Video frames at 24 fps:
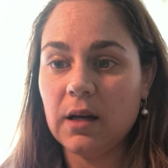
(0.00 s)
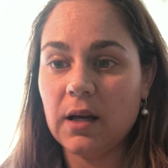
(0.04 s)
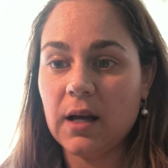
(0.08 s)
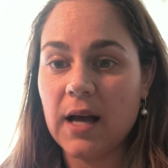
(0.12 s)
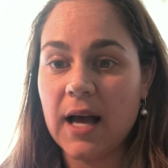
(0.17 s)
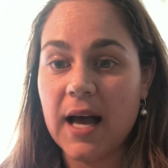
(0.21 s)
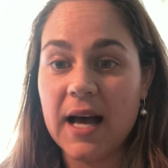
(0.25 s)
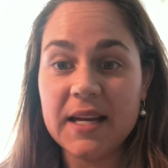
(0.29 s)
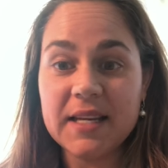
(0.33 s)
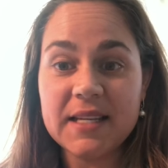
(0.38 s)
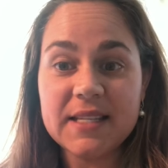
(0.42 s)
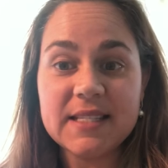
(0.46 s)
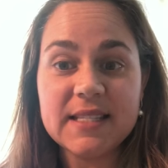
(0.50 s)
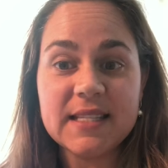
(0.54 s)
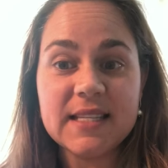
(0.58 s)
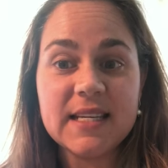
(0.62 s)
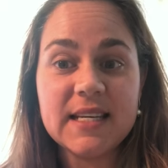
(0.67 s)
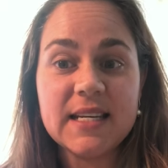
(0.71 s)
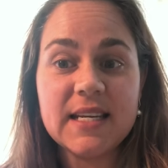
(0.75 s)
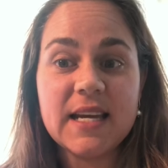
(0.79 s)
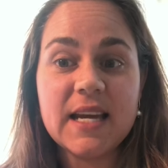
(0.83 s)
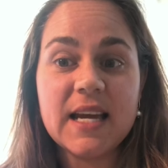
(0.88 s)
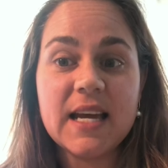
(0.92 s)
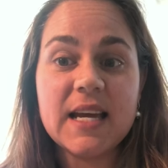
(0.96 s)

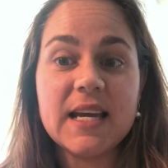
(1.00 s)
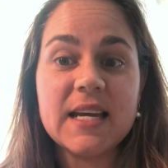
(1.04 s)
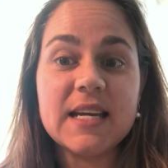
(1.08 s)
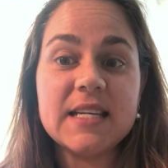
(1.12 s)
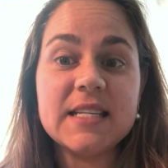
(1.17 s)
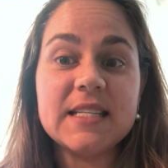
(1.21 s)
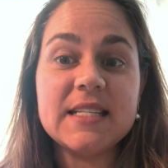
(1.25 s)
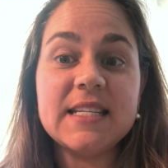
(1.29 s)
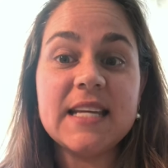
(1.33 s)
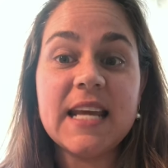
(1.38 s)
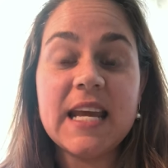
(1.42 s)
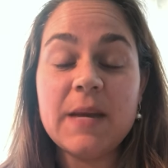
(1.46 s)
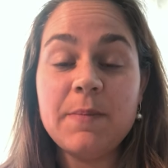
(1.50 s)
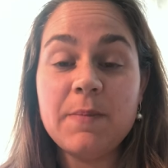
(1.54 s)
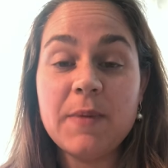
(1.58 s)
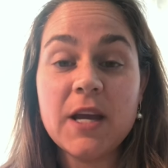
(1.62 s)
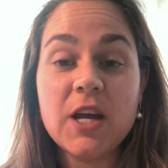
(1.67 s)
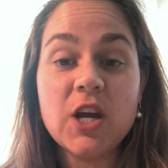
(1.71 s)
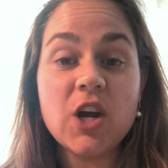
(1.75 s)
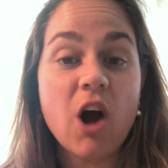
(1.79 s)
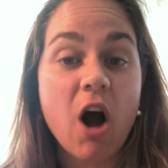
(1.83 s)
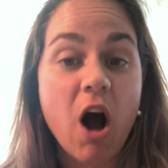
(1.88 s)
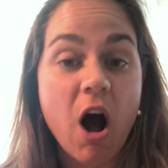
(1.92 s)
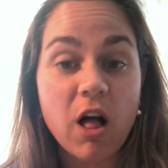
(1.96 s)
Honestly, taping
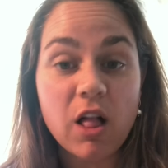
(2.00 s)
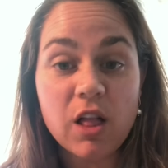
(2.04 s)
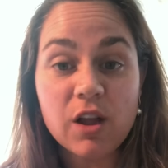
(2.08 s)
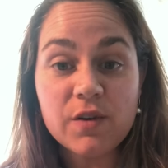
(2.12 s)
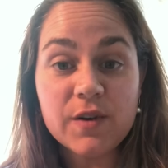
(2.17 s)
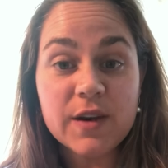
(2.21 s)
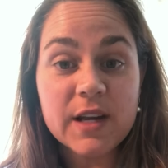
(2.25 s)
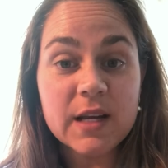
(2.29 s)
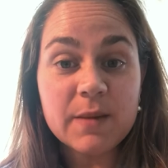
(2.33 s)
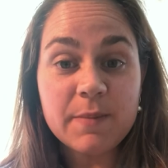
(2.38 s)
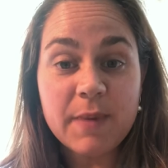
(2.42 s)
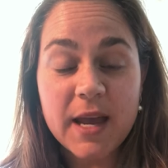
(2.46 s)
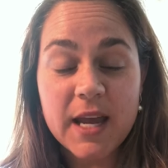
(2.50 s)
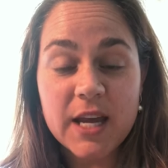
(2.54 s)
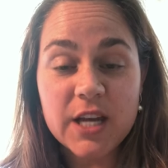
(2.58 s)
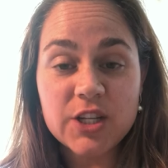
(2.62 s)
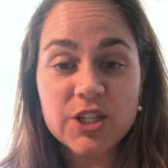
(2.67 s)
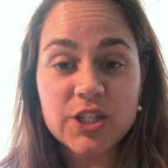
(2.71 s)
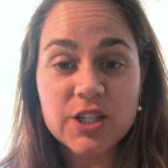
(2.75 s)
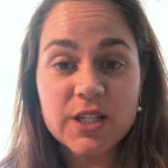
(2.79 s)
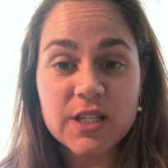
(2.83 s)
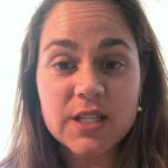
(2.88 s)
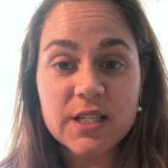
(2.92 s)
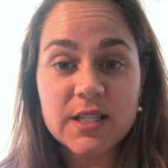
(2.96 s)
coloring
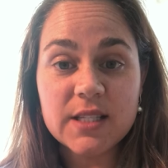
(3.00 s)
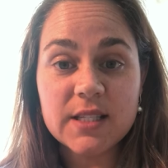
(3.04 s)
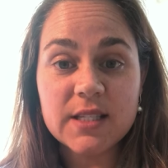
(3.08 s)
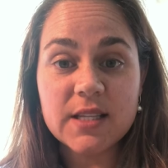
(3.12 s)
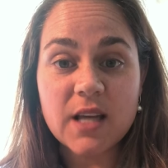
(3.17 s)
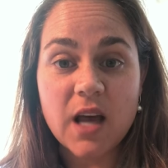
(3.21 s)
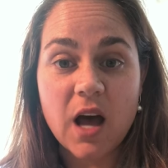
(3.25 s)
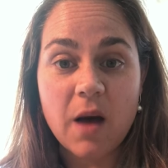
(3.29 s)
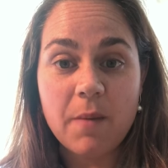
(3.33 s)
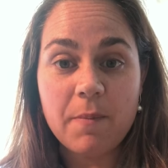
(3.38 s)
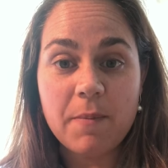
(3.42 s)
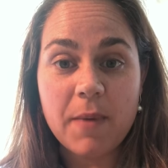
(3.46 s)
pages up